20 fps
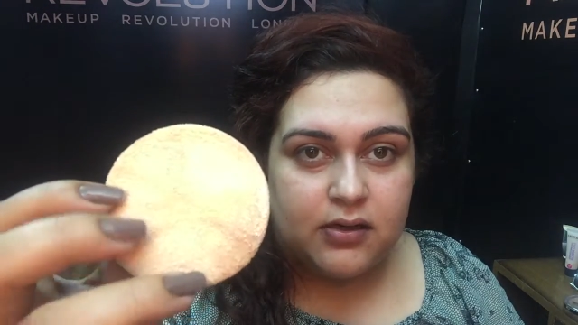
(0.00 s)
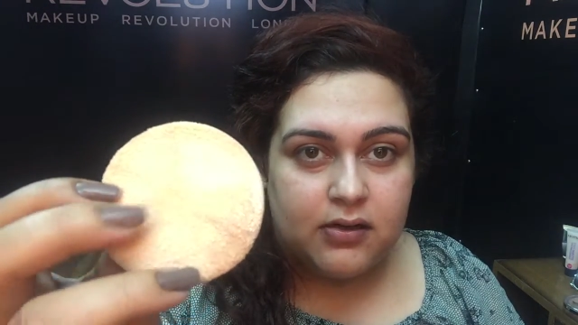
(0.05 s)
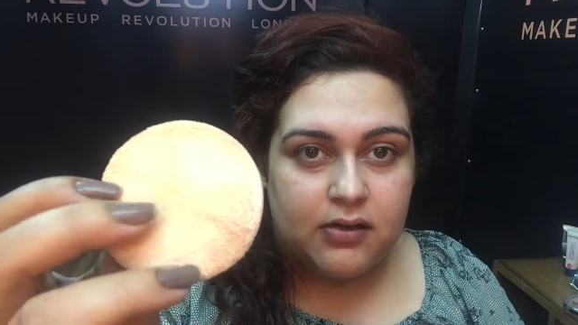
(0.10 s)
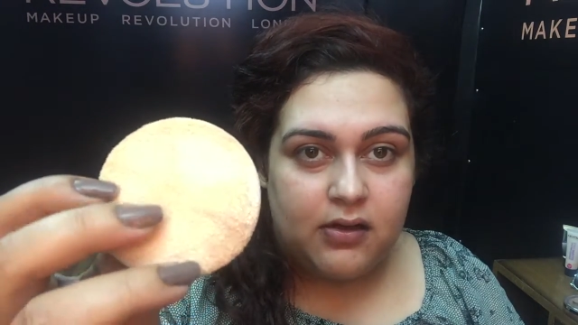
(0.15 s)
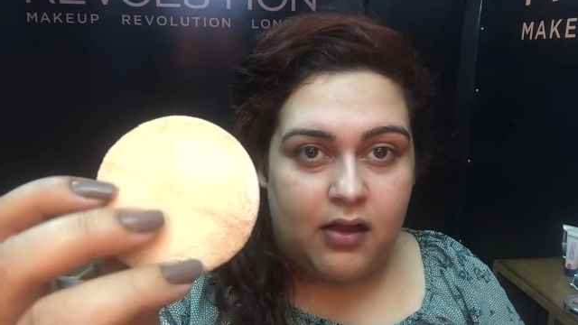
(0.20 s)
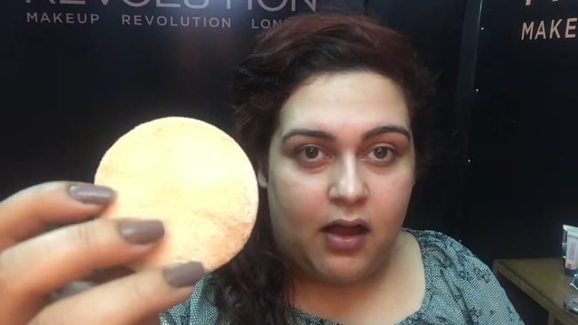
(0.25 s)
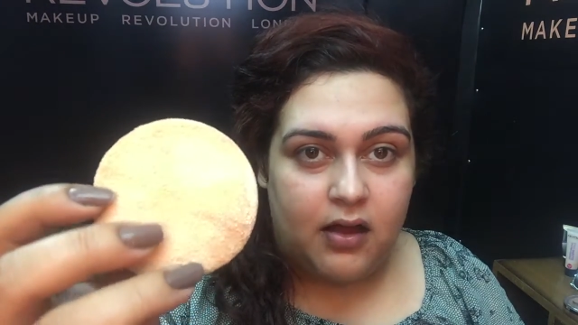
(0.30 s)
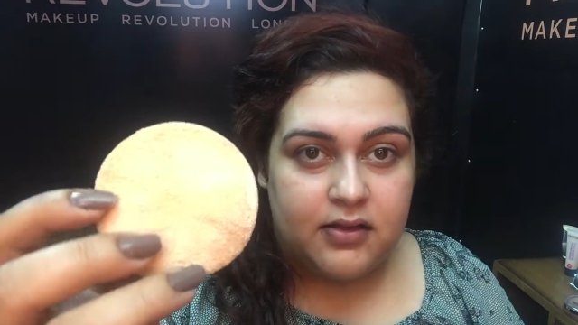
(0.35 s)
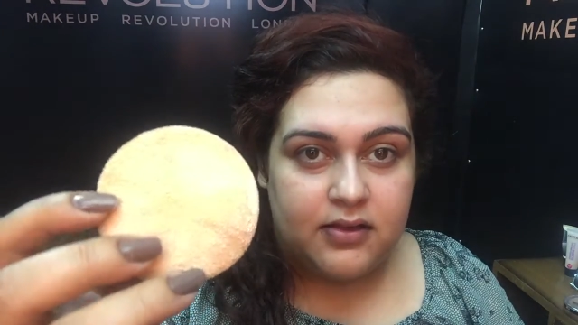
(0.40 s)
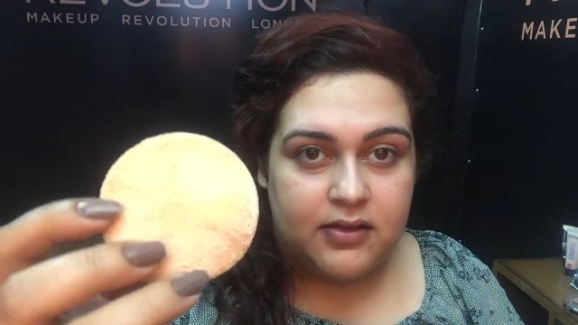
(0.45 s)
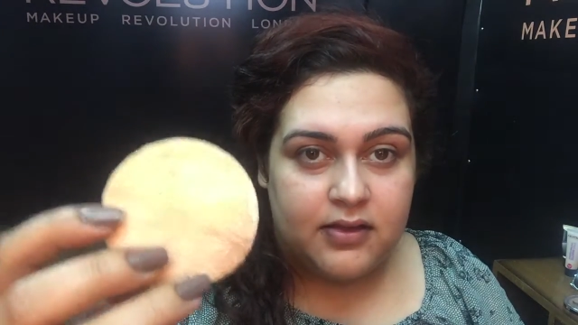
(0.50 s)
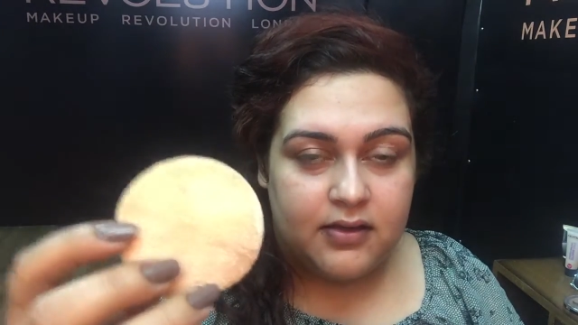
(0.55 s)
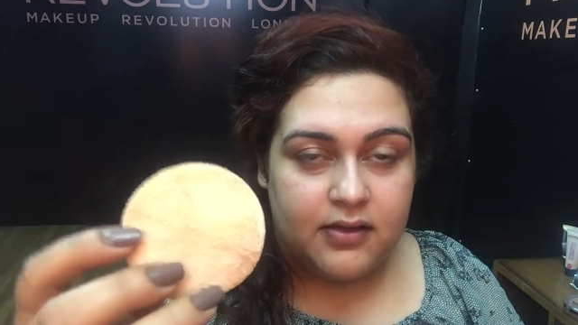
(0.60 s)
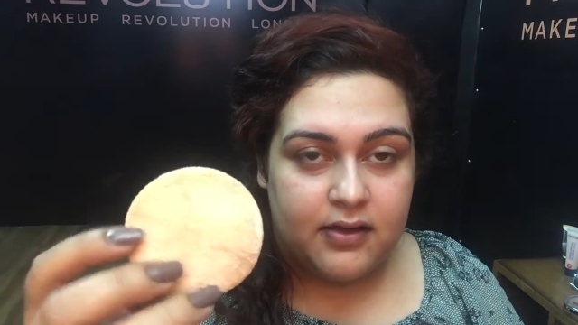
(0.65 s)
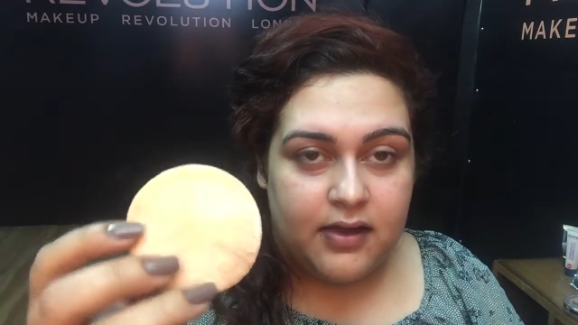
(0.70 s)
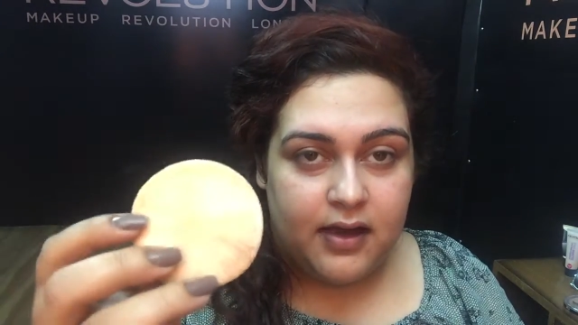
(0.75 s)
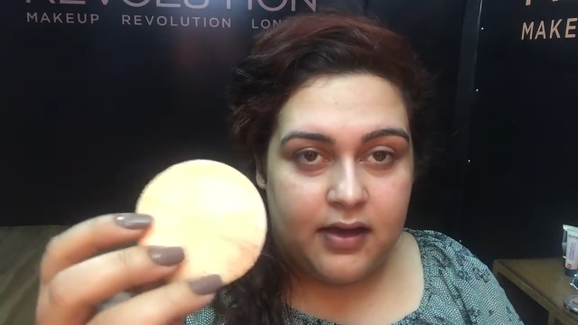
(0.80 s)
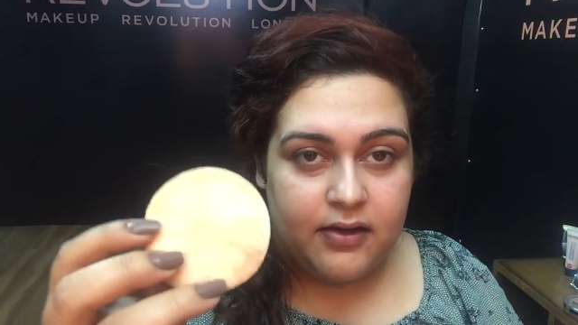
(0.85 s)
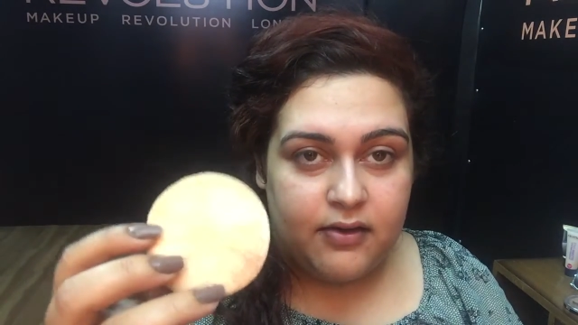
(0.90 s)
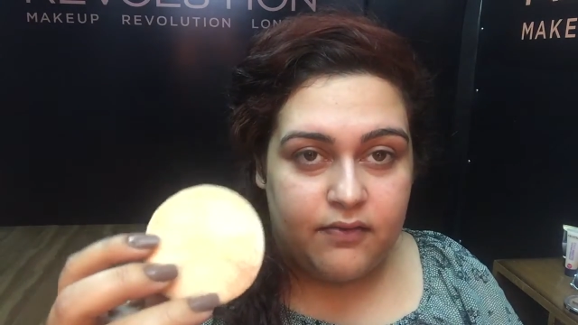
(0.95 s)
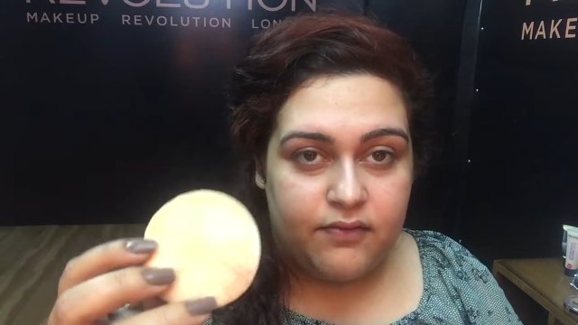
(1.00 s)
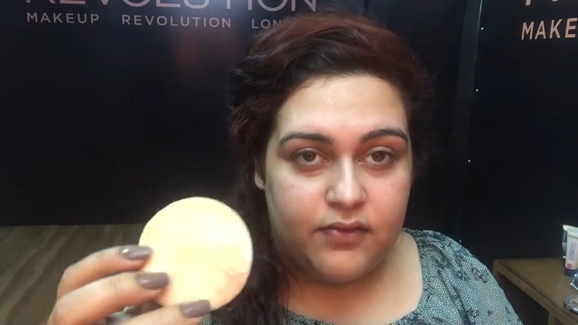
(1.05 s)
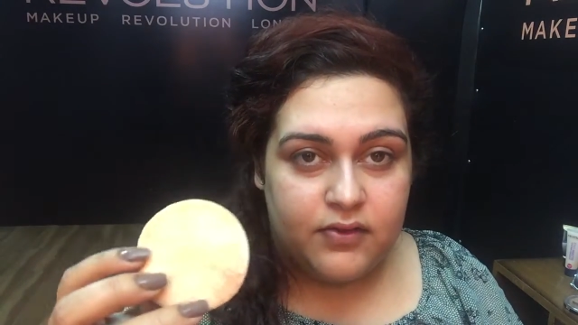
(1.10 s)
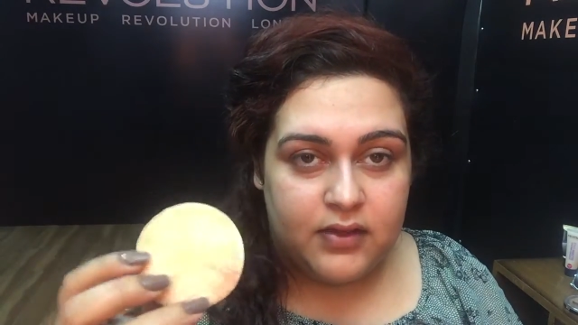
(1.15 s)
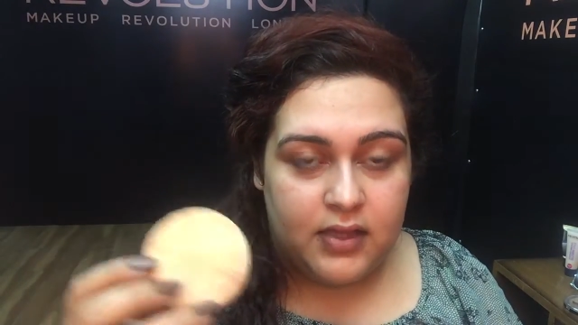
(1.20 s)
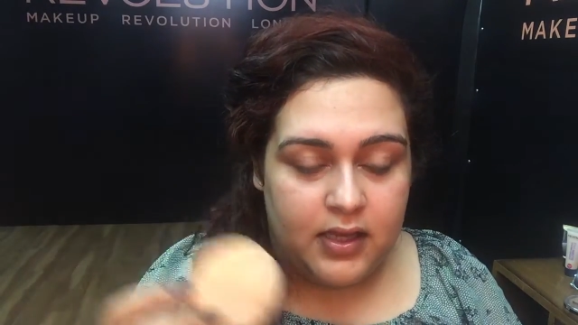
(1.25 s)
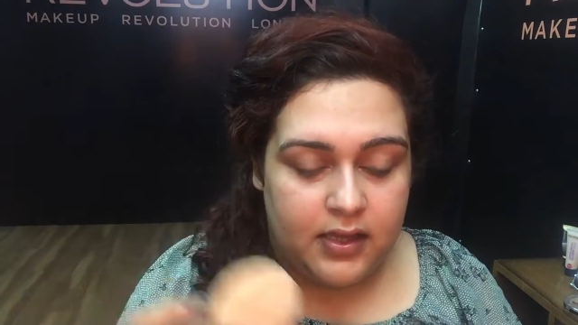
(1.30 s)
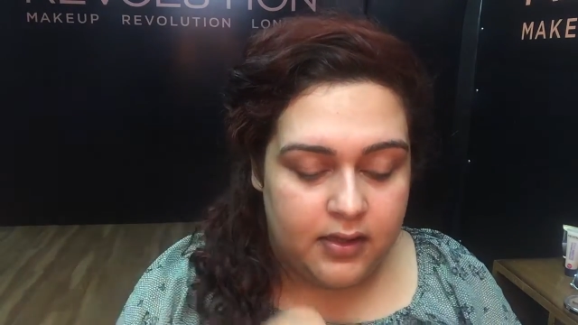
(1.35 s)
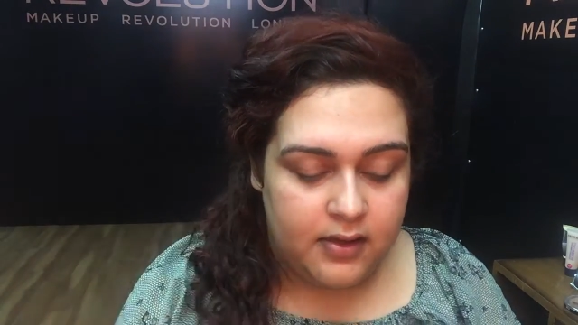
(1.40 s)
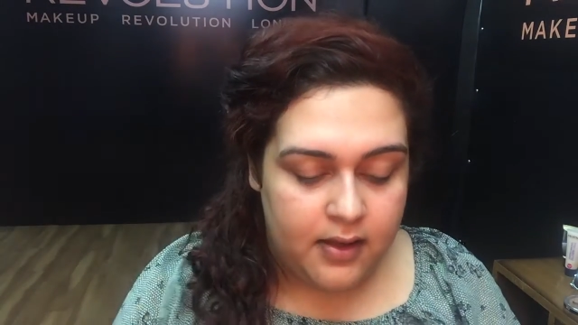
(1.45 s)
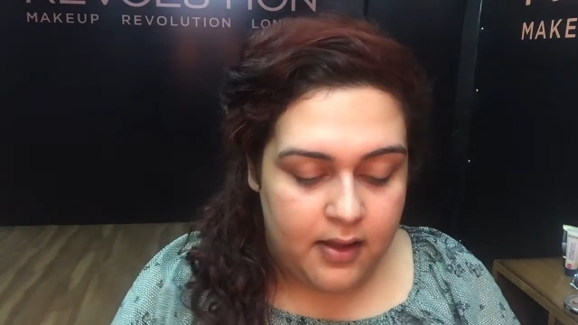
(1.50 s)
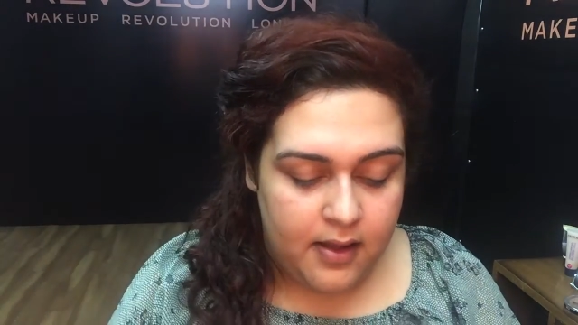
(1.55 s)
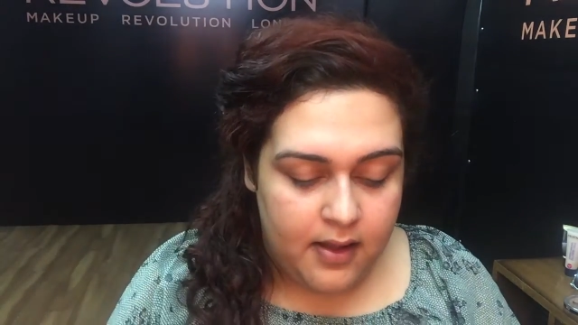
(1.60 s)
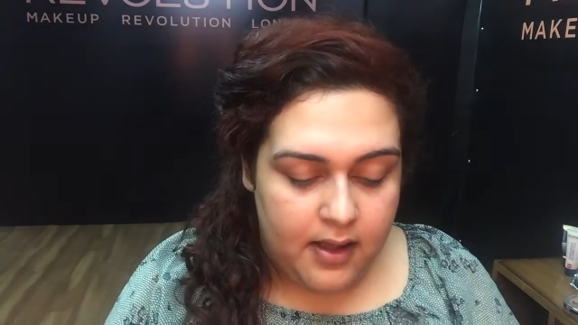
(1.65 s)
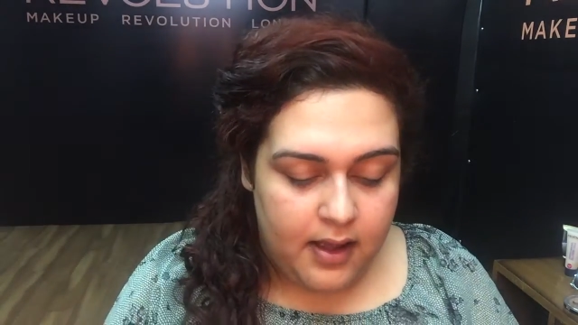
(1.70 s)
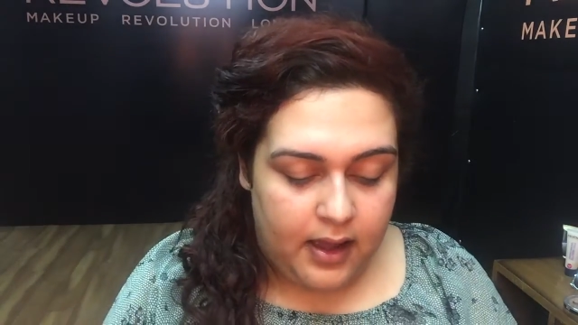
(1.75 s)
cloth kind of a thing.